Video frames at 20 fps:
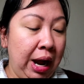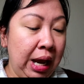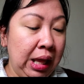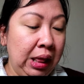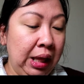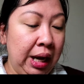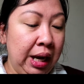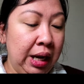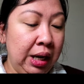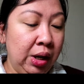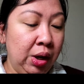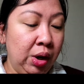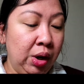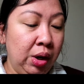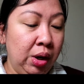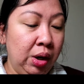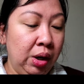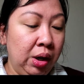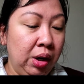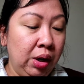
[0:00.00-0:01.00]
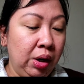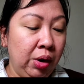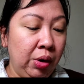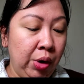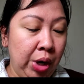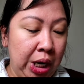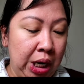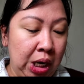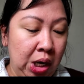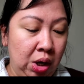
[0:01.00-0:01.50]
Eyeliner
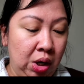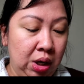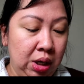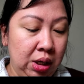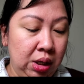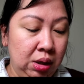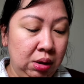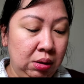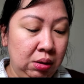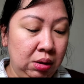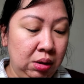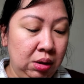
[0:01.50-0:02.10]
Crayon